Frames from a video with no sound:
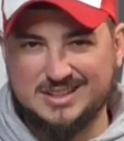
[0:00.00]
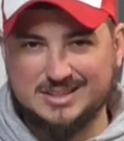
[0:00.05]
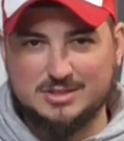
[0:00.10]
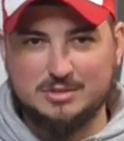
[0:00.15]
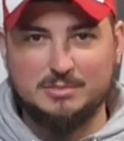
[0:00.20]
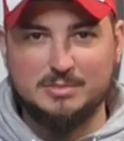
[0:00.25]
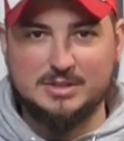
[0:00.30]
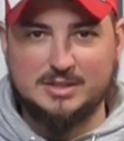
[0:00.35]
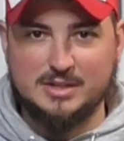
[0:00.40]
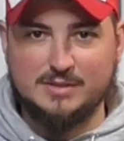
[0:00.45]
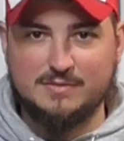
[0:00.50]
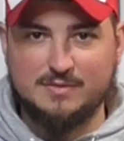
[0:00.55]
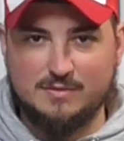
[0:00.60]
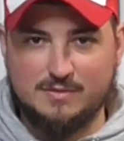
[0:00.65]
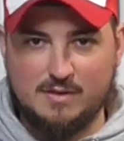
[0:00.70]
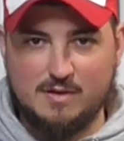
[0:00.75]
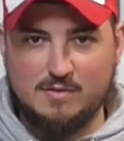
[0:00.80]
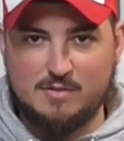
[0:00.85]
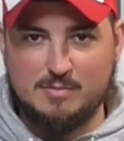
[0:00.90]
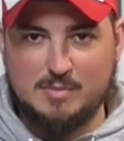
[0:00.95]
That's going to be
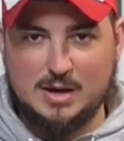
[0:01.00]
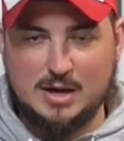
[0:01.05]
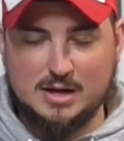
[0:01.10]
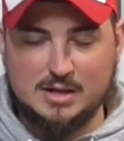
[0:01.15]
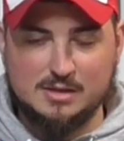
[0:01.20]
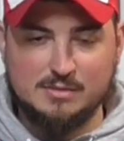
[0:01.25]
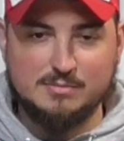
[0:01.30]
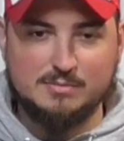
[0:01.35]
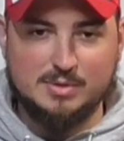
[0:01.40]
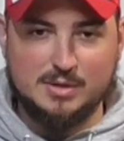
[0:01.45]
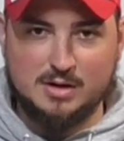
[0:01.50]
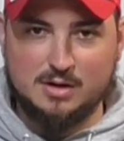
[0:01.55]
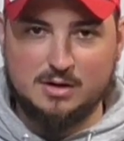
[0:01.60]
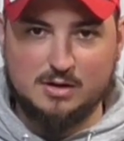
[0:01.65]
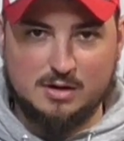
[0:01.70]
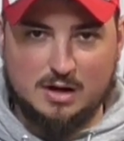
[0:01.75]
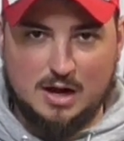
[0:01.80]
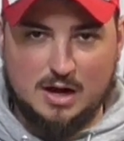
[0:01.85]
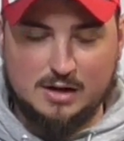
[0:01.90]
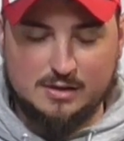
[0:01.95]
different for everybody depending on
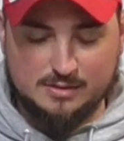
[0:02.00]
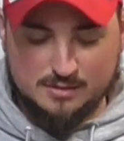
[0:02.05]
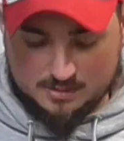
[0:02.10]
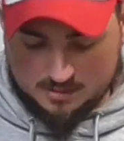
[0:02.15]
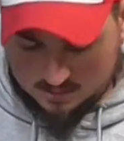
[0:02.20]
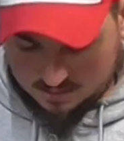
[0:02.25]
your height.